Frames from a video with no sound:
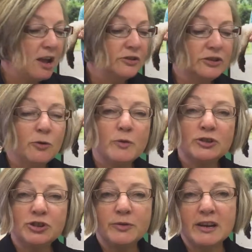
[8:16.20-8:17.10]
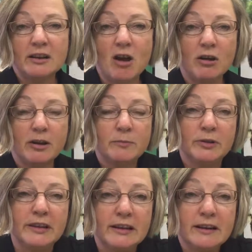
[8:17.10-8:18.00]
So once you get it all
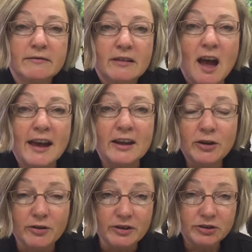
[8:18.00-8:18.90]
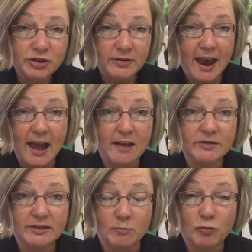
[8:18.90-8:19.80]
completed, I encourage you to have
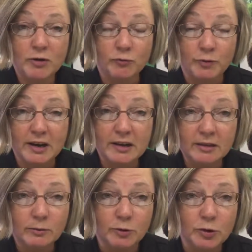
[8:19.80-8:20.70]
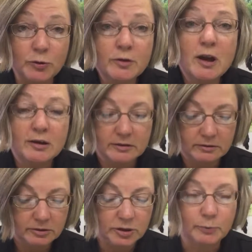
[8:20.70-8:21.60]
someone read it through,
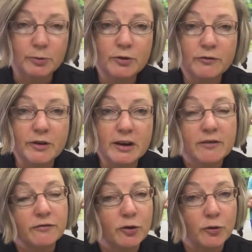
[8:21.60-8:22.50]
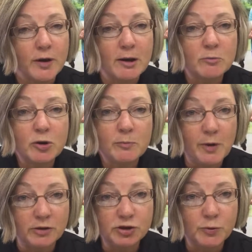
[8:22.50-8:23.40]
to proofread it for grammar and
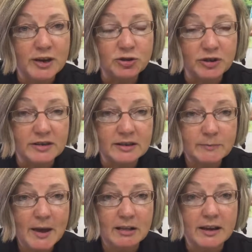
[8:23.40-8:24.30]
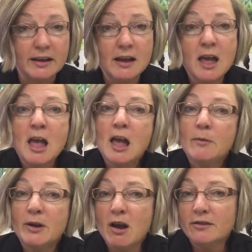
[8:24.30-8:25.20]
punctuation and spelling,
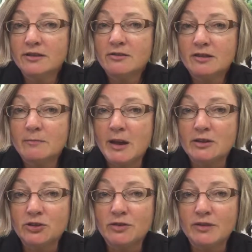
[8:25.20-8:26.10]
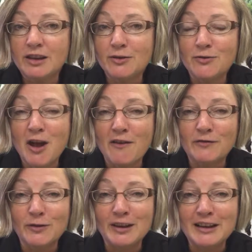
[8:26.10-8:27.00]
but also to make sure that you're not
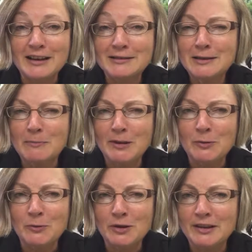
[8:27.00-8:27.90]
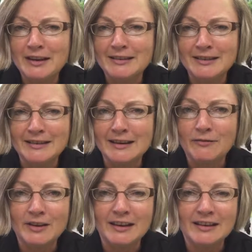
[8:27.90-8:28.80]
forgetting something really
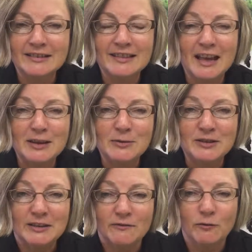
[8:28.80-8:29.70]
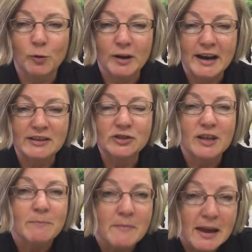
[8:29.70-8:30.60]
significant that you did in 4-H
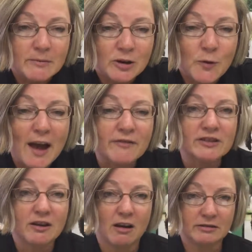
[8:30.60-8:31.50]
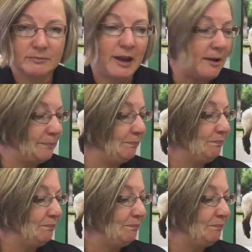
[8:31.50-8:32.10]
that maybe you haven't talked about.